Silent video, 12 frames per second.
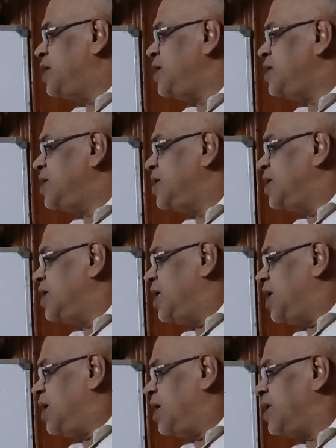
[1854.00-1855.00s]
This
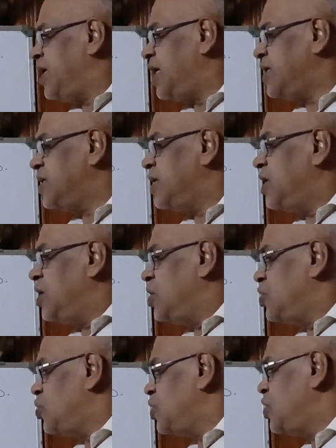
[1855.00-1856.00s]
reacts
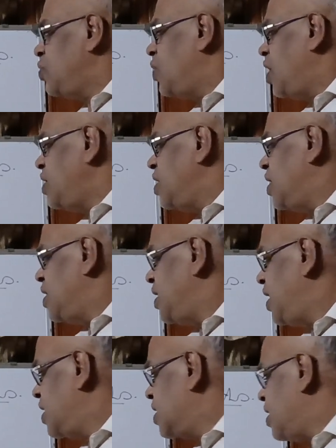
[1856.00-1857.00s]
to give what?
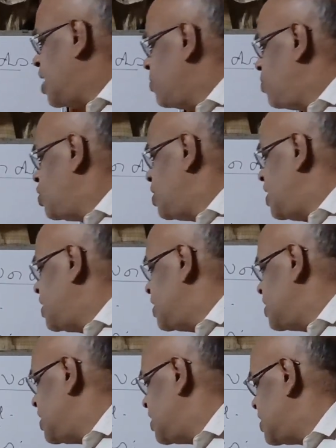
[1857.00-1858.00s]
Here carbonate is the